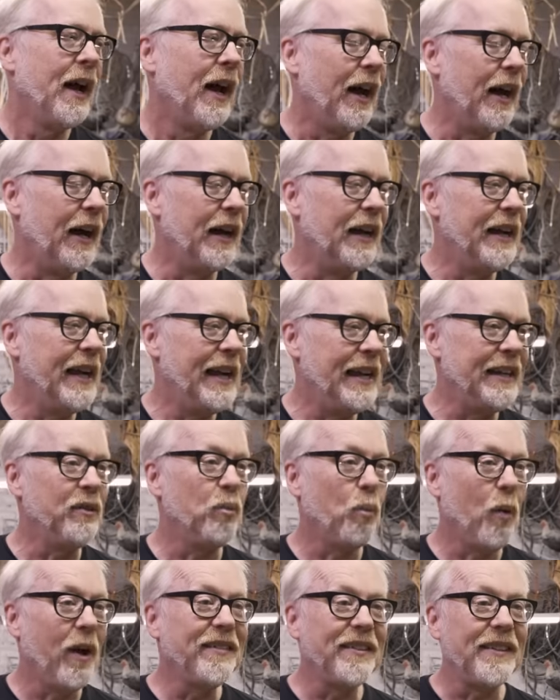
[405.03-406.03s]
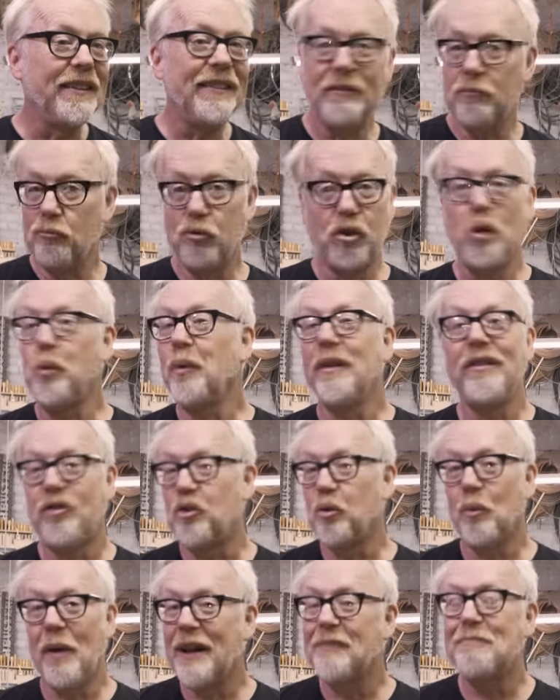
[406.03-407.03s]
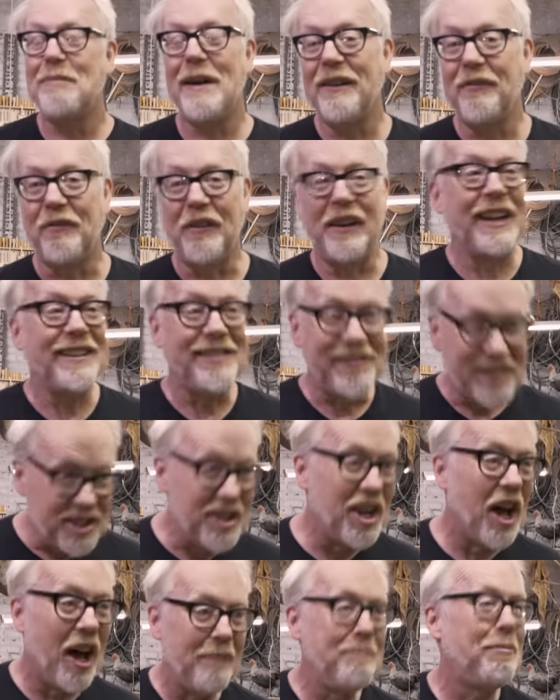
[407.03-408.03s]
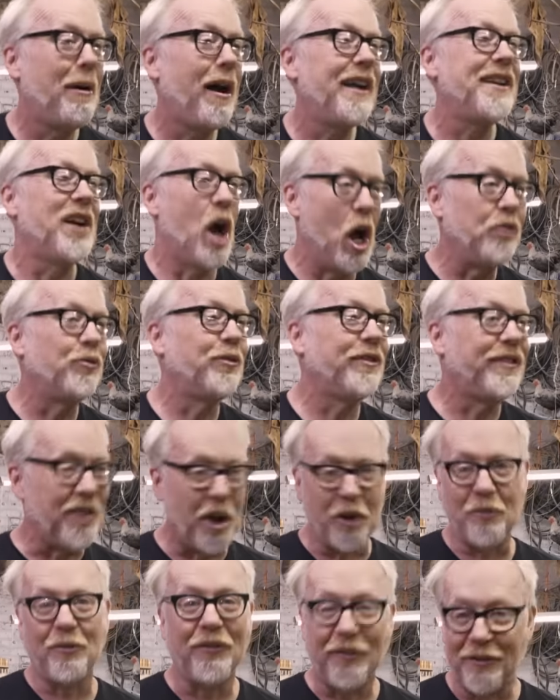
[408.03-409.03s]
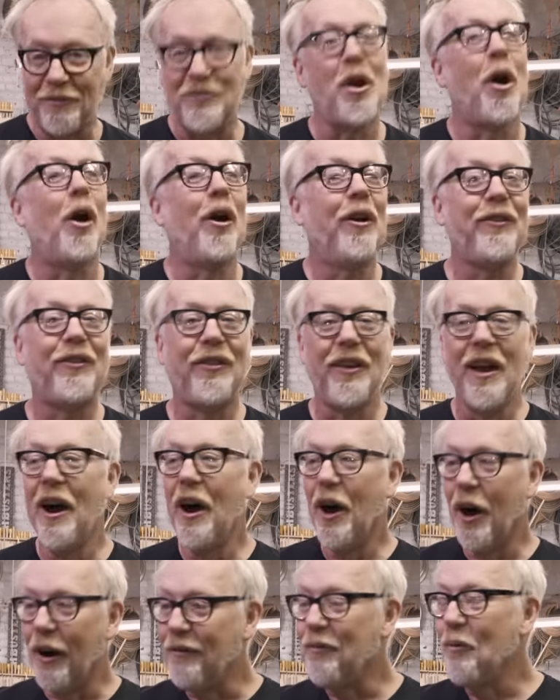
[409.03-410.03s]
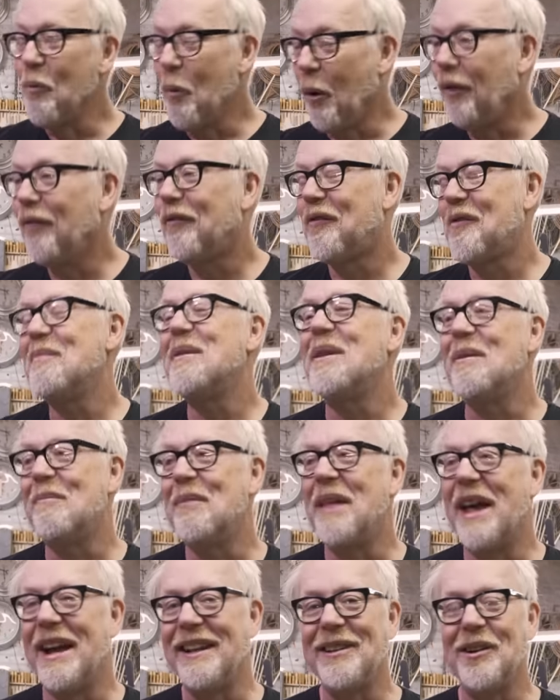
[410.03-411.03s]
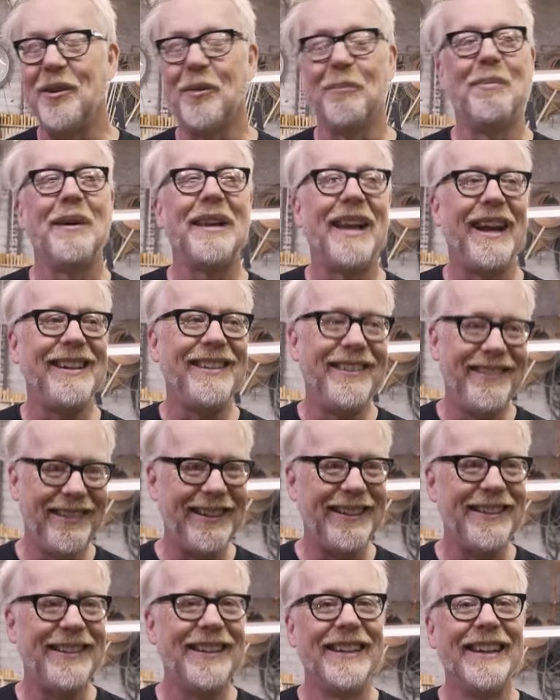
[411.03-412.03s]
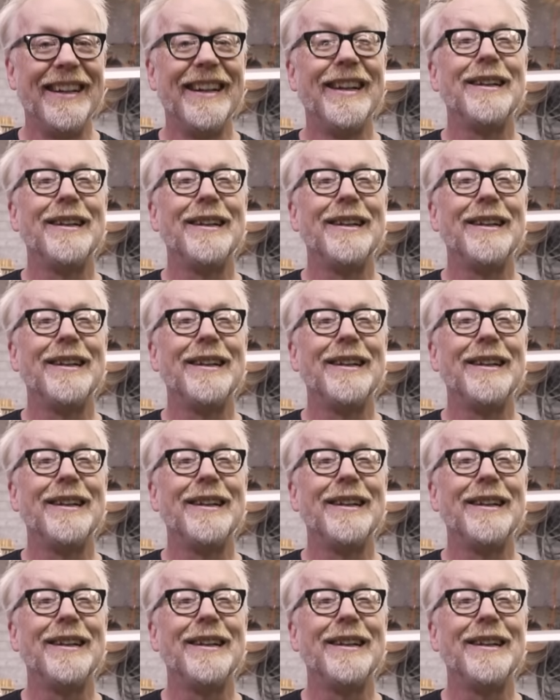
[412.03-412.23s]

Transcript: Uh, and it wasn't to his direct benefit. I did not buy hundreds and hundreds of yards of wool from him that year, but I did